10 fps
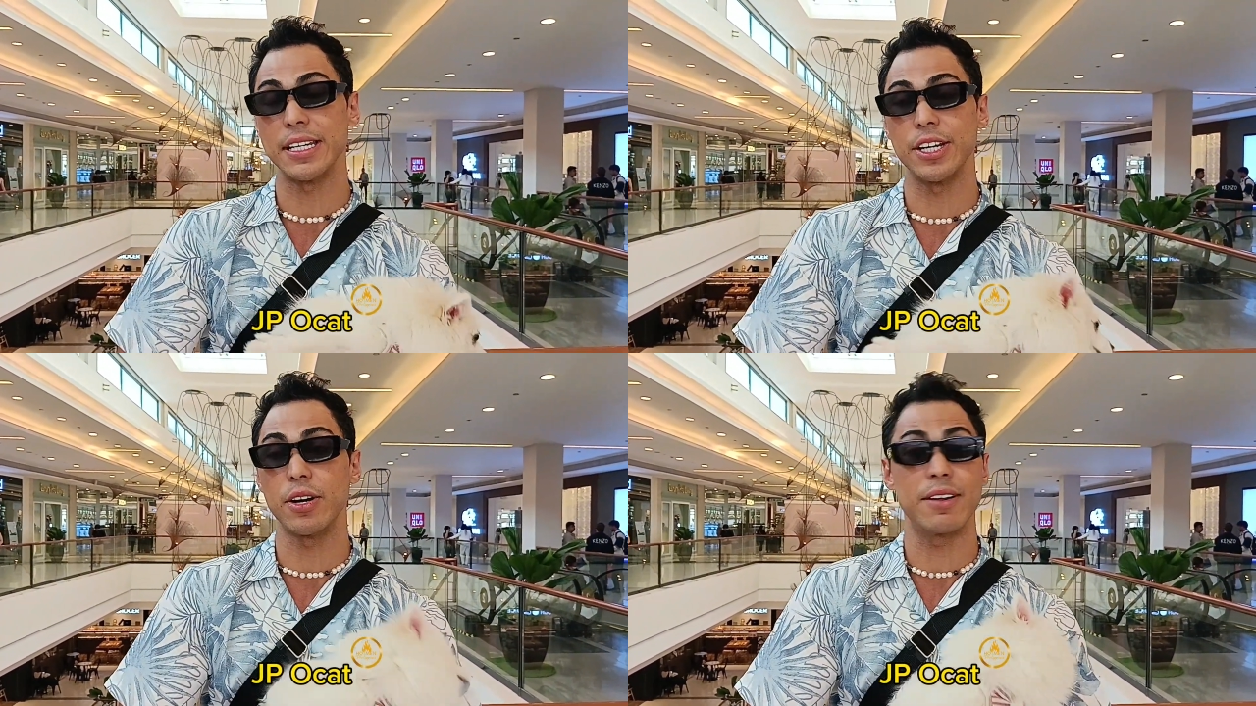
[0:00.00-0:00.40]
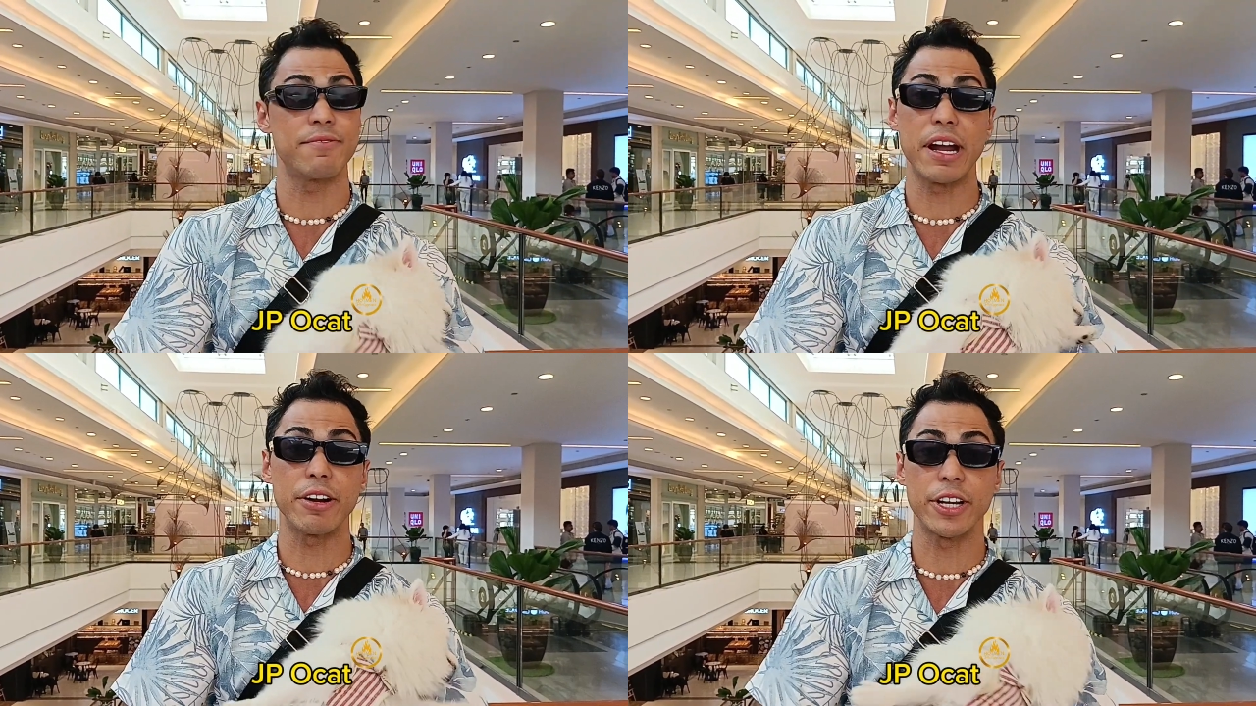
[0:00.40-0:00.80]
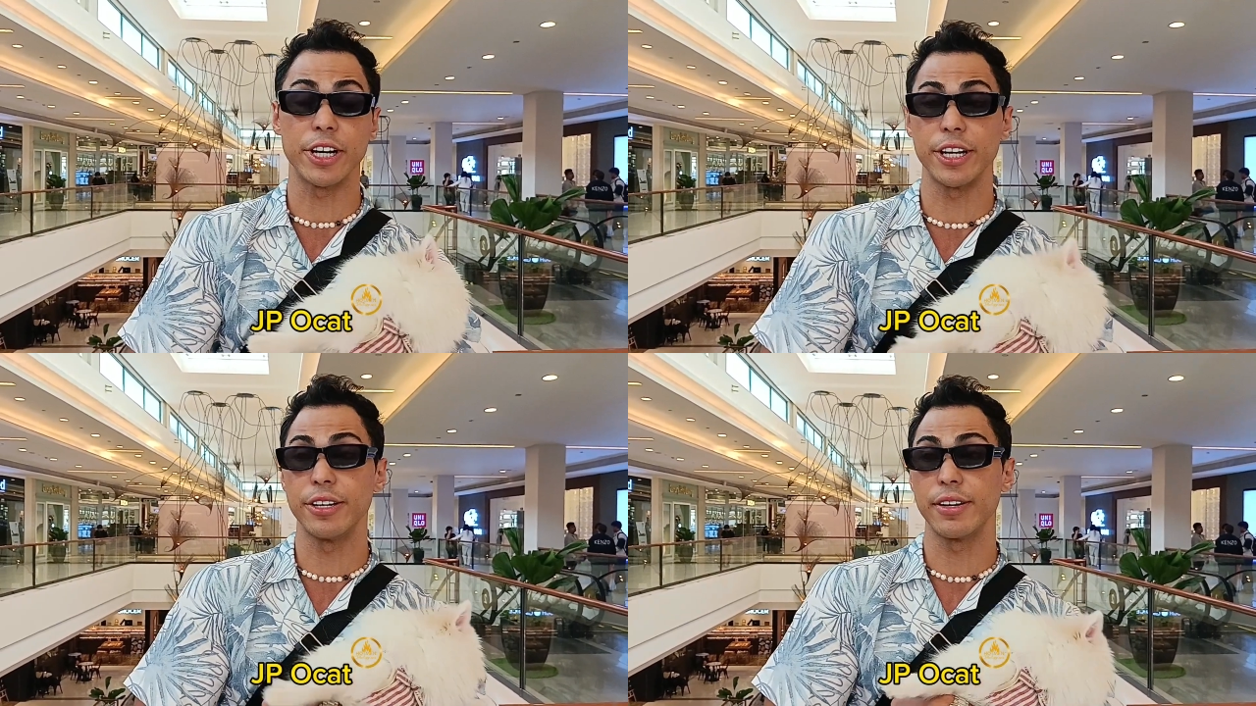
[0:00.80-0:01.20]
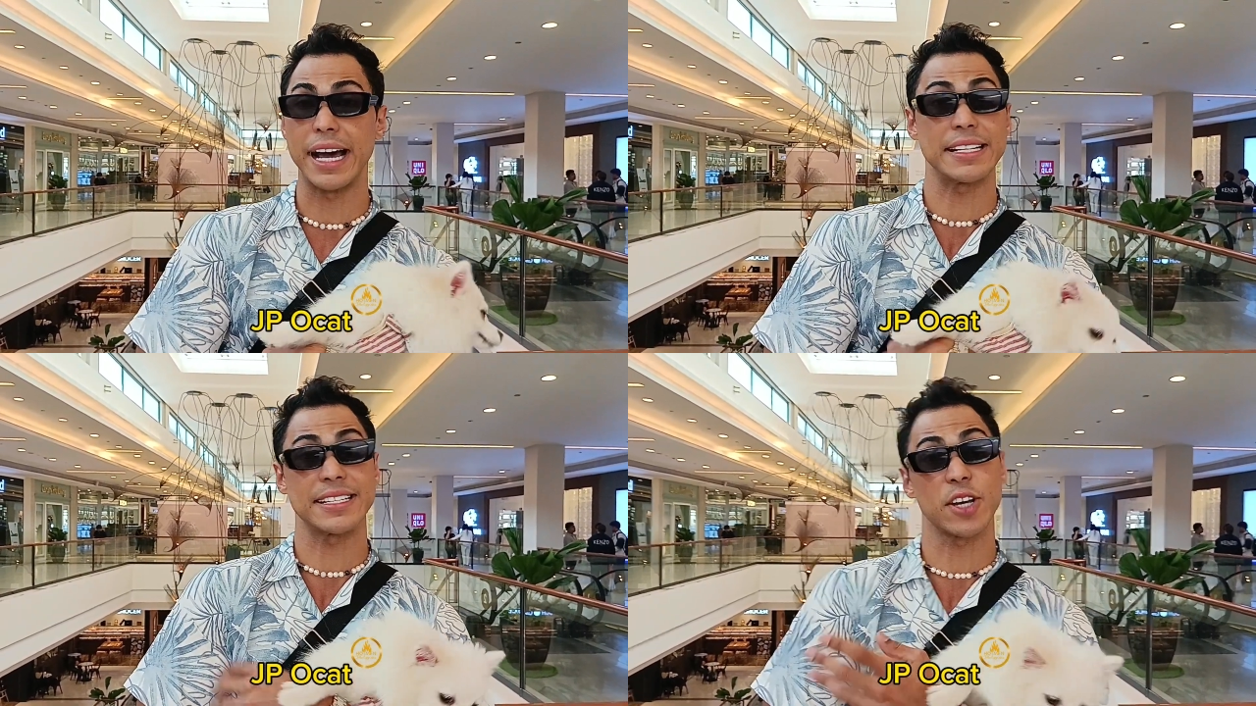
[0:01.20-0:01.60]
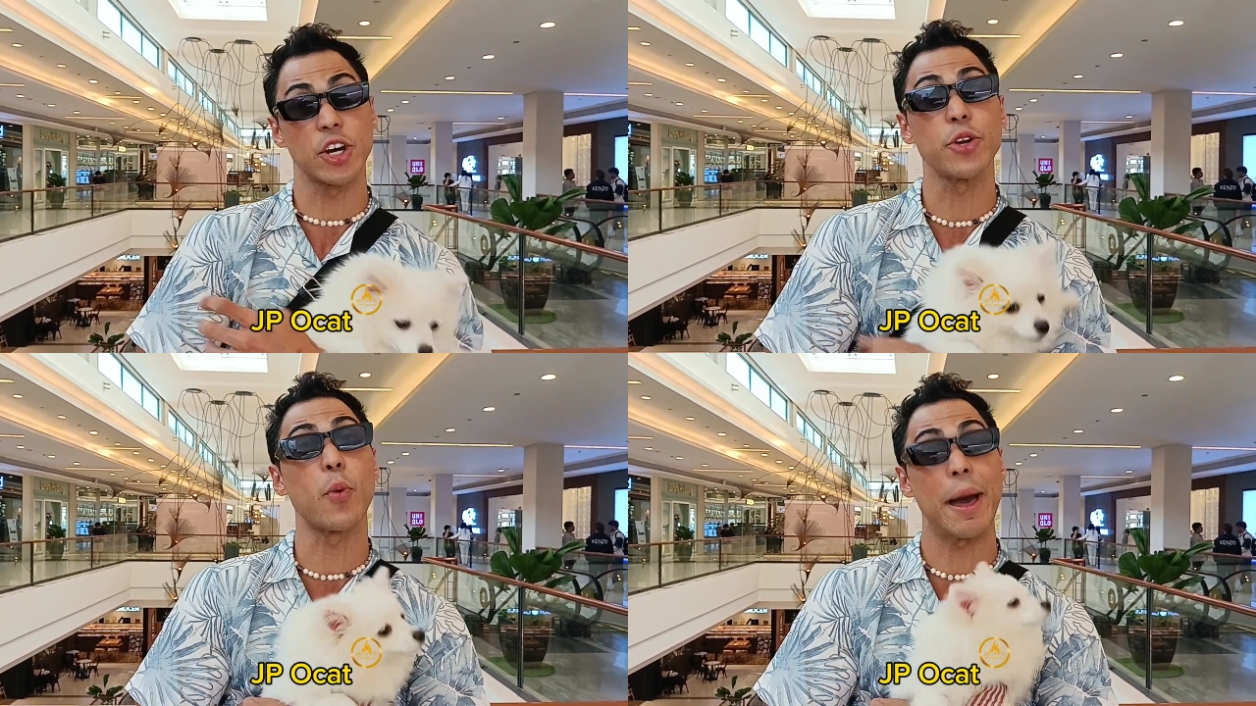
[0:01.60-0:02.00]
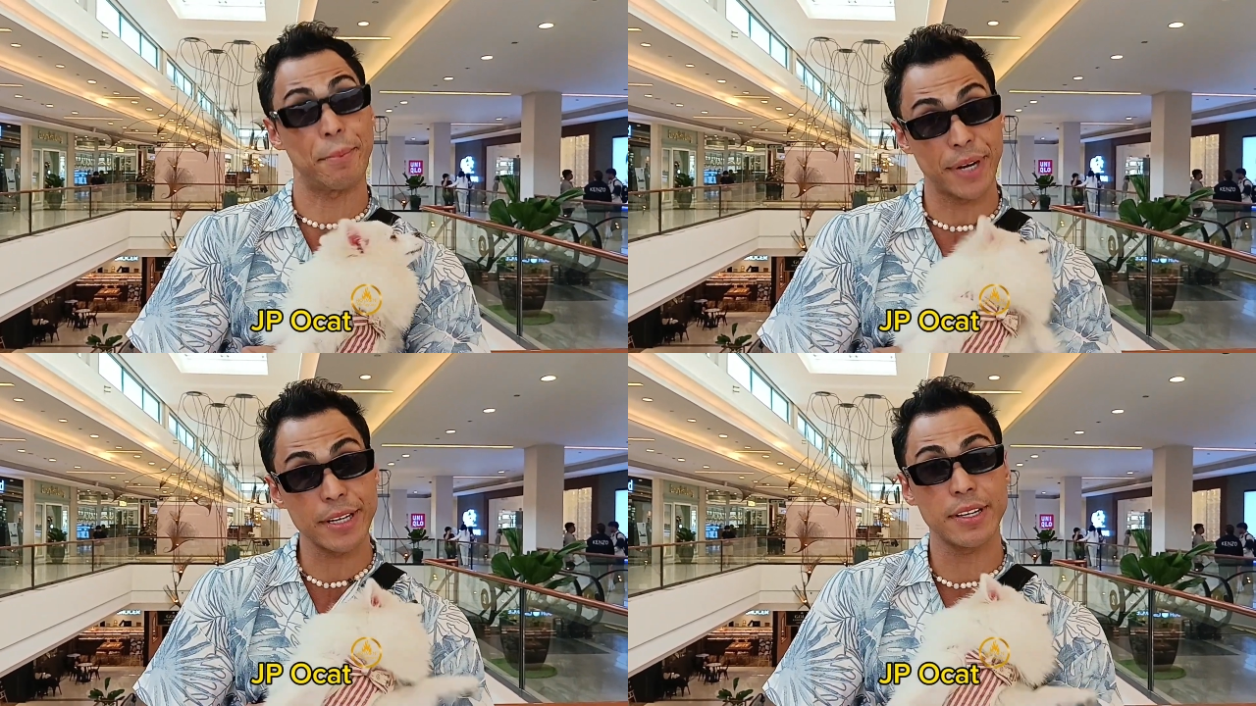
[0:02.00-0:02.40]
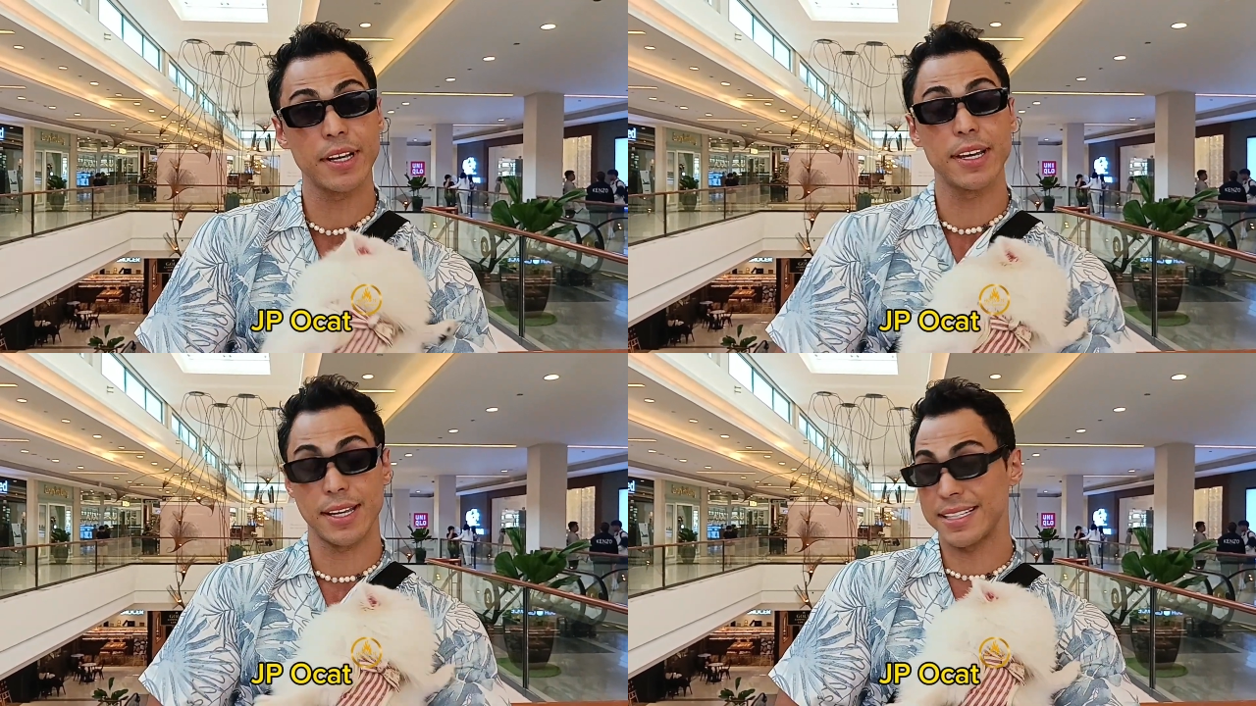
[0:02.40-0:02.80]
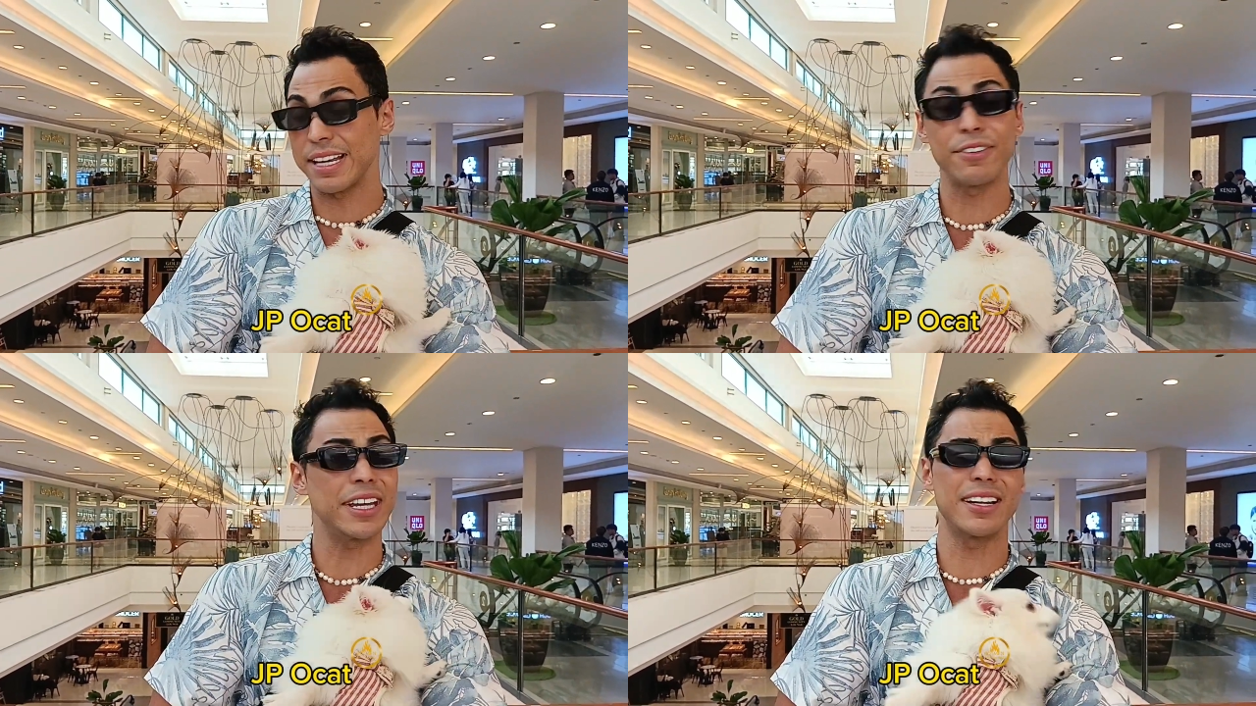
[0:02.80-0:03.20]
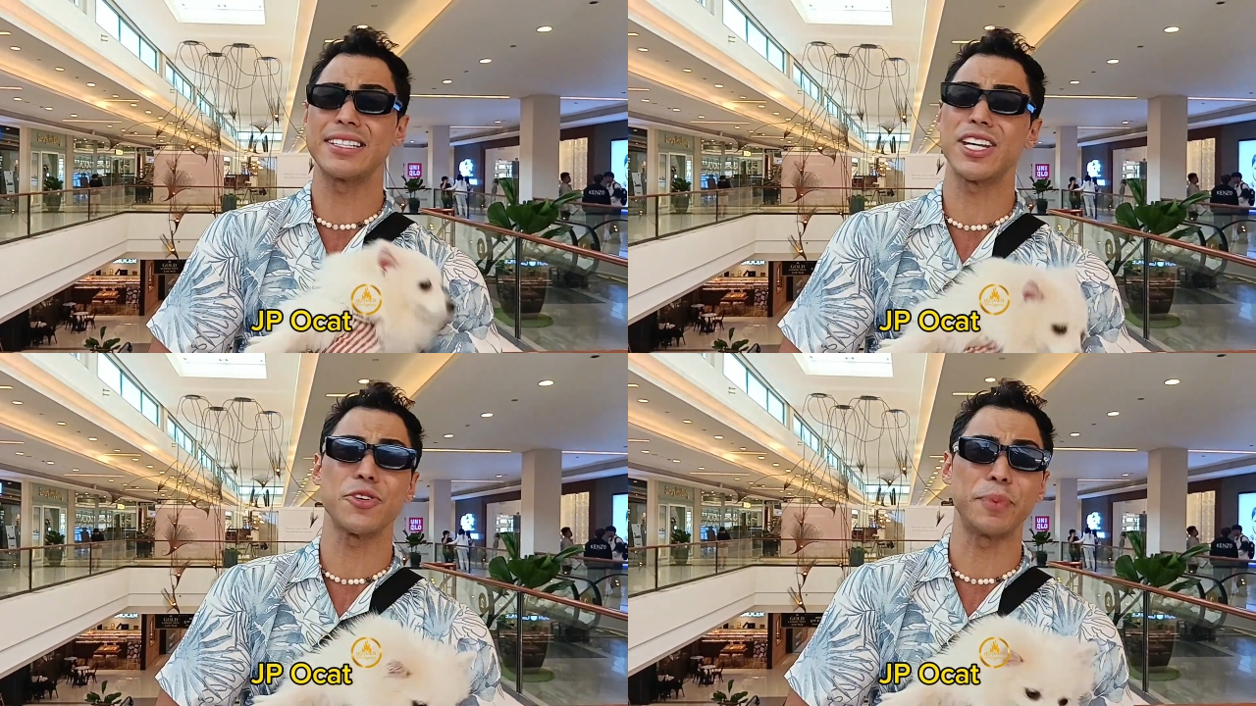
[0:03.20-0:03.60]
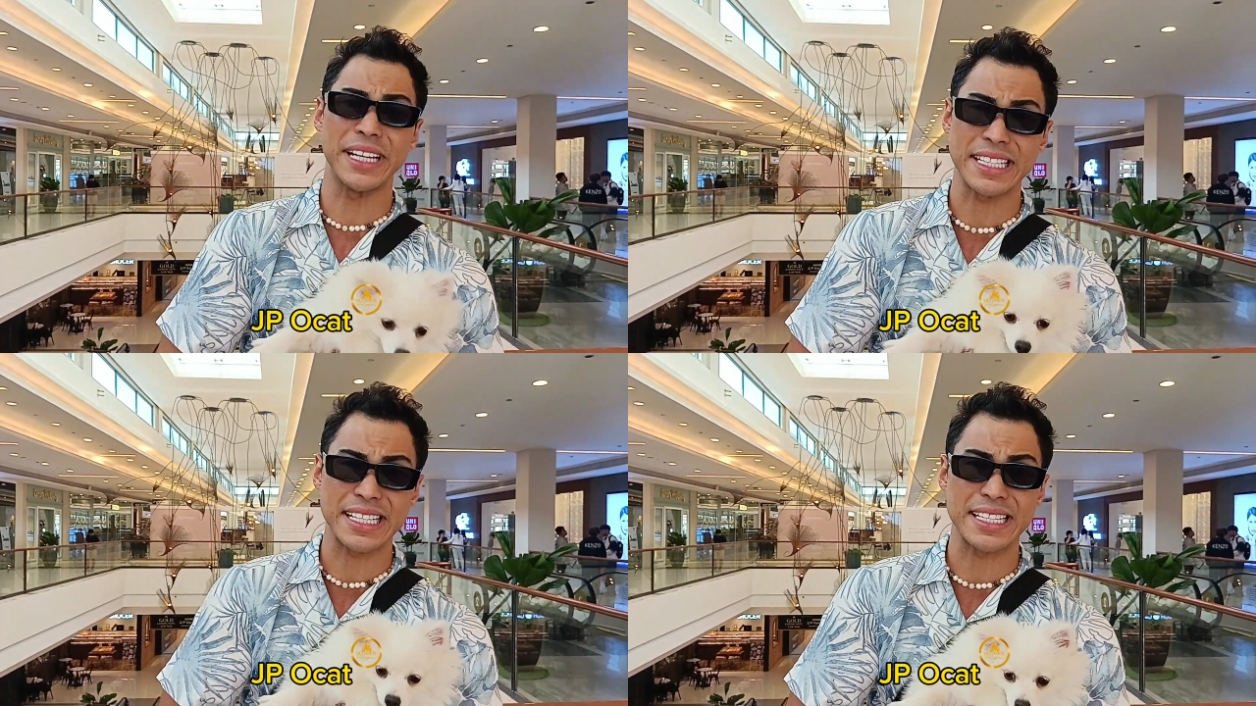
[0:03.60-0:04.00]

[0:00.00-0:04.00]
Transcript: you know, a very good as, as a good weapon, it's definitely gonna take you places.